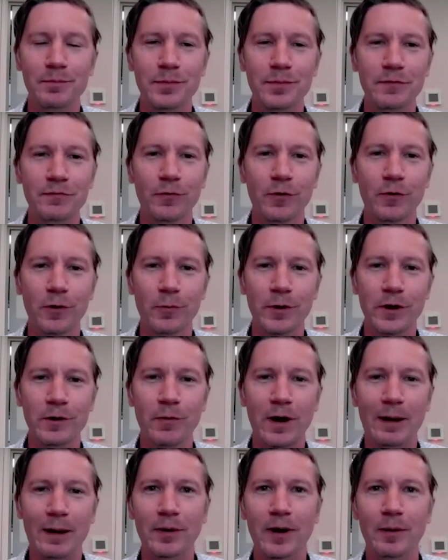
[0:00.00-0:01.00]
before we
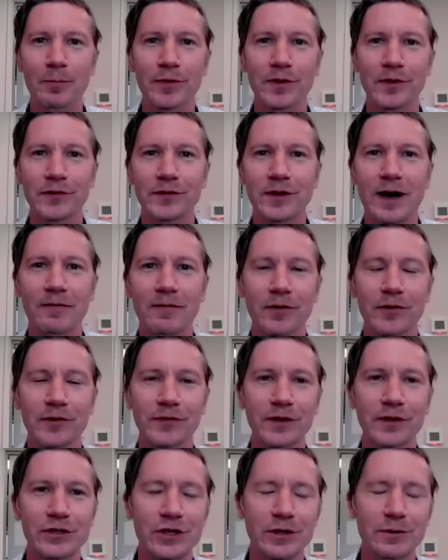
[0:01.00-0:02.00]
wrap up this
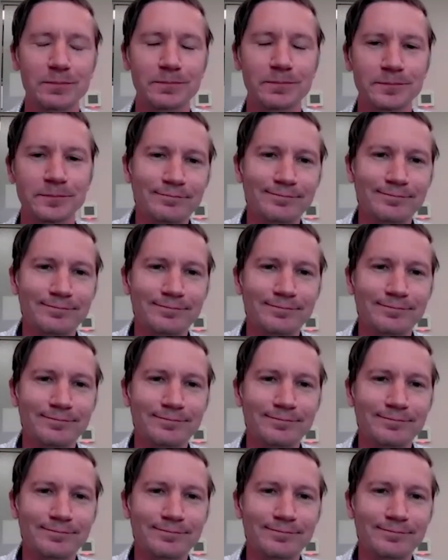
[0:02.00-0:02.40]
conversation?